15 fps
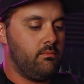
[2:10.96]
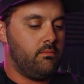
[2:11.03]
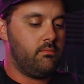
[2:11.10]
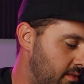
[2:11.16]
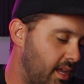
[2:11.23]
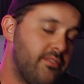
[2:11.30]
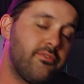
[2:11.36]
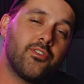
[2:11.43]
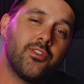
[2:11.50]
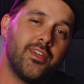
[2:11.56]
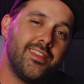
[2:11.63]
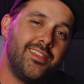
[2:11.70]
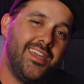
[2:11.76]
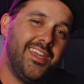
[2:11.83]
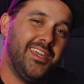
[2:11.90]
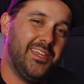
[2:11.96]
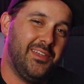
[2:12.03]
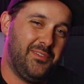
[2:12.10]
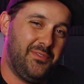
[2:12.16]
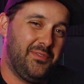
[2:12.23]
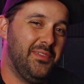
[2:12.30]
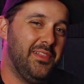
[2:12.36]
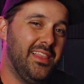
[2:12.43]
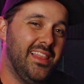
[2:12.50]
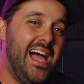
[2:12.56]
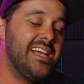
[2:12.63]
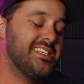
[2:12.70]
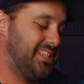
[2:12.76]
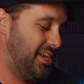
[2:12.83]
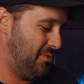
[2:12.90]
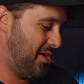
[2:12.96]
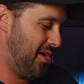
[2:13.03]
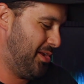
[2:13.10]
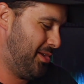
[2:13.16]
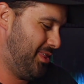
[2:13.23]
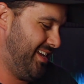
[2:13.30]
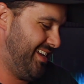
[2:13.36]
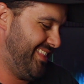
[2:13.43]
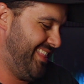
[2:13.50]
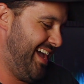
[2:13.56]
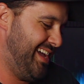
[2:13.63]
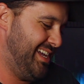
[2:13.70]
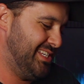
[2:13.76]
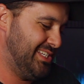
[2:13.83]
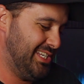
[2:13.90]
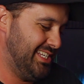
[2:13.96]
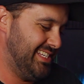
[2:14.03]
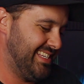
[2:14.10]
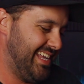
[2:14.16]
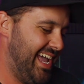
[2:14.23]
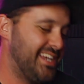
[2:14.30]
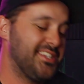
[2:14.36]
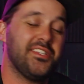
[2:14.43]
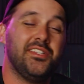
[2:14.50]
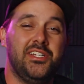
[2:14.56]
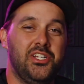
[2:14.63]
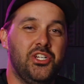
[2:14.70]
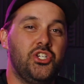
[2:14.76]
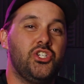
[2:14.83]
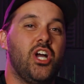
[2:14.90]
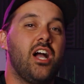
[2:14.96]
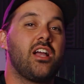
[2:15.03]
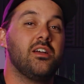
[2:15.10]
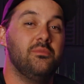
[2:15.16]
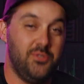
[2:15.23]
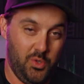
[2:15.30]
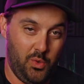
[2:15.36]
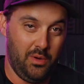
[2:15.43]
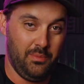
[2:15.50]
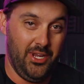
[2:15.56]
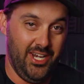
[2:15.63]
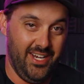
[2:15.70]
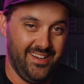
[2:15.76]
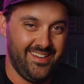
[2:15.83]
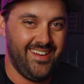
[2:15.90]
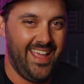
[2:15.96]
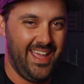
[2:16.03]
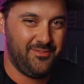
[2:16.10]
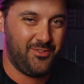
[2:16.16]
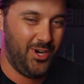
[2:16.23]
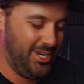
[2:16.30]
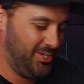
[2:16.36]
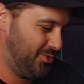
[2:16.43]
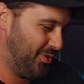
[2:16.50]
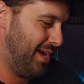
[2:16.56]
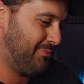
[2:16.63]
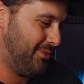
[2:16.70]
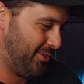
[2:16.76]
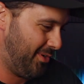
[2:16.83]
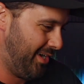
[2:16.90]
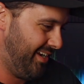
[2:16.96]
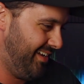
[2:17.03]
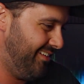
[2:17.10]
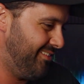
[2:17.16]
Thankfully, the last ironic thing in that is it is excellent shock absorbing after I dropped it right now.